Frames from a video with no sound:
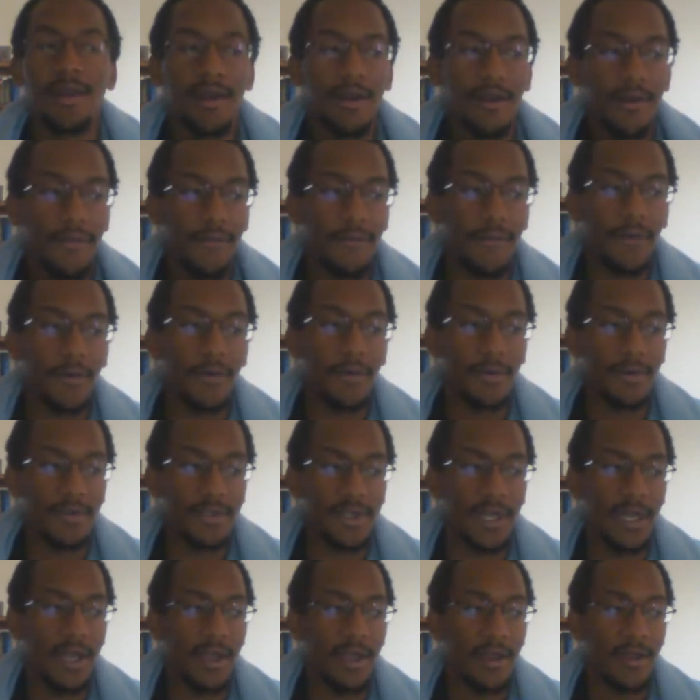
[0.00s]
a
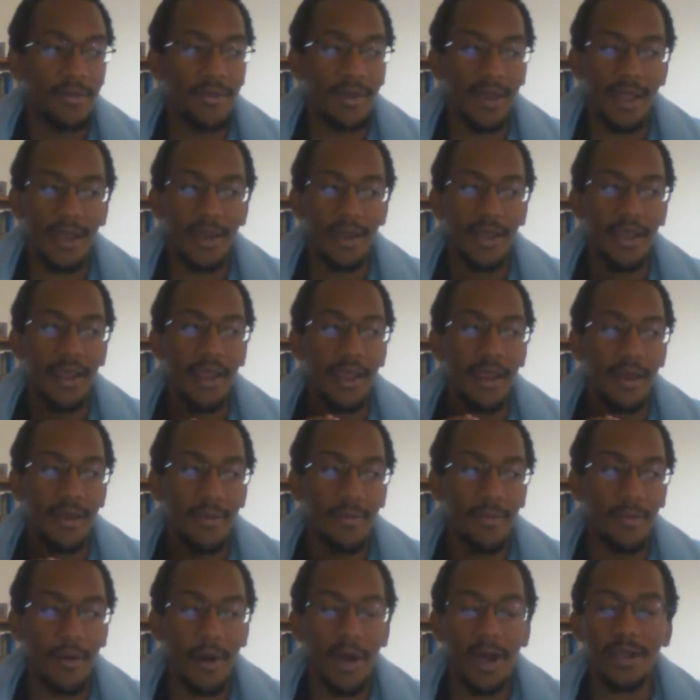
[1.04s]
full-time dedicated
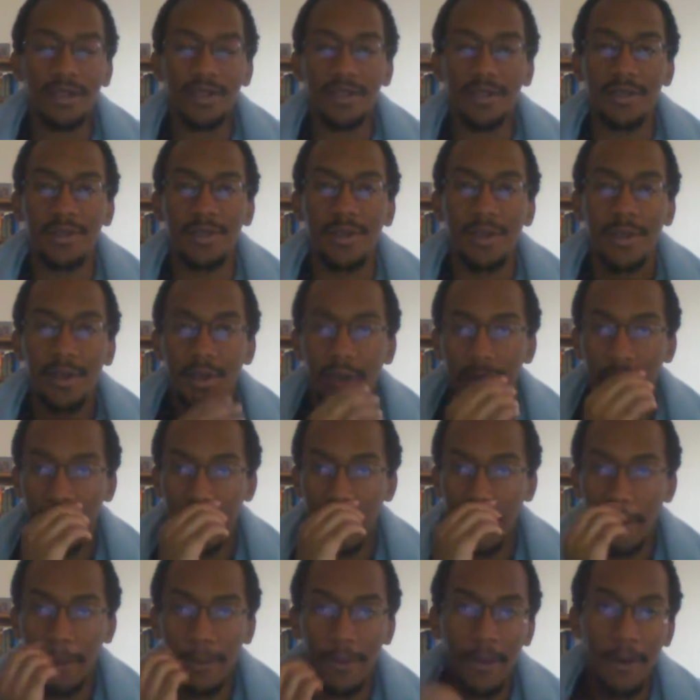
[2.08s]
watcher.
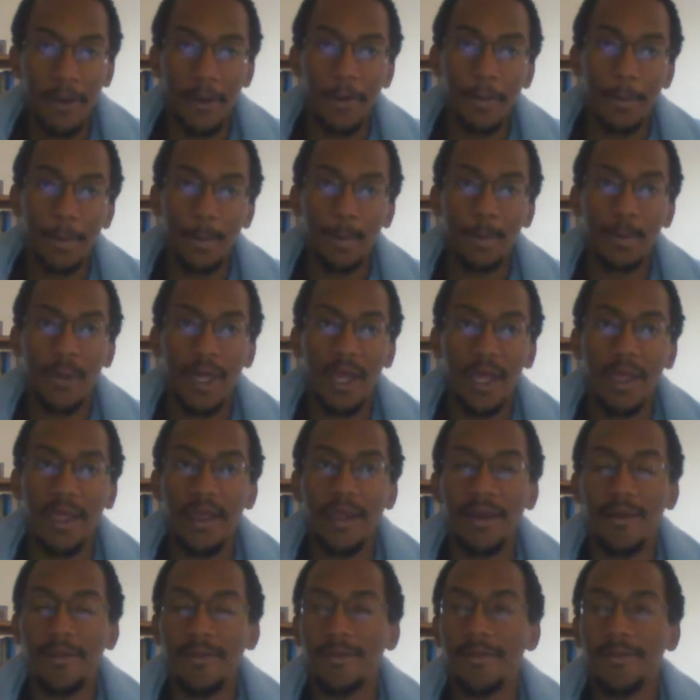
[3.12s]
So I
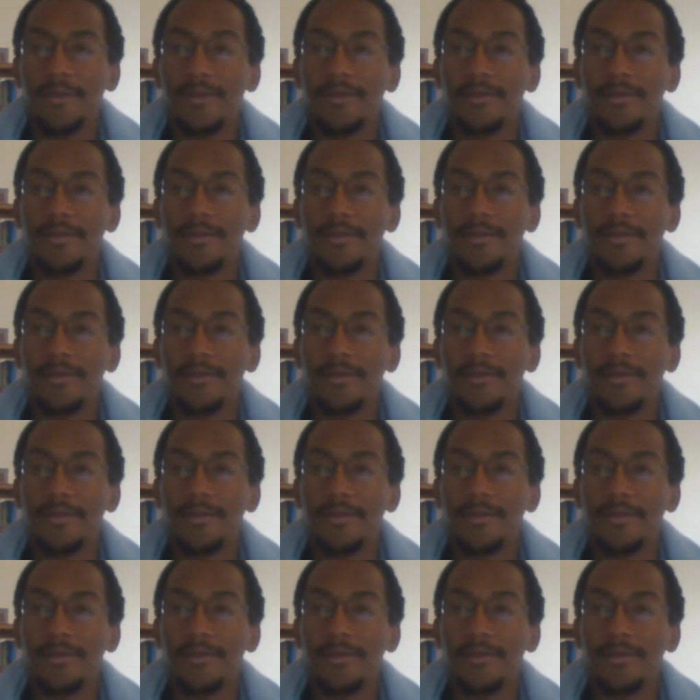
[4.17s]
have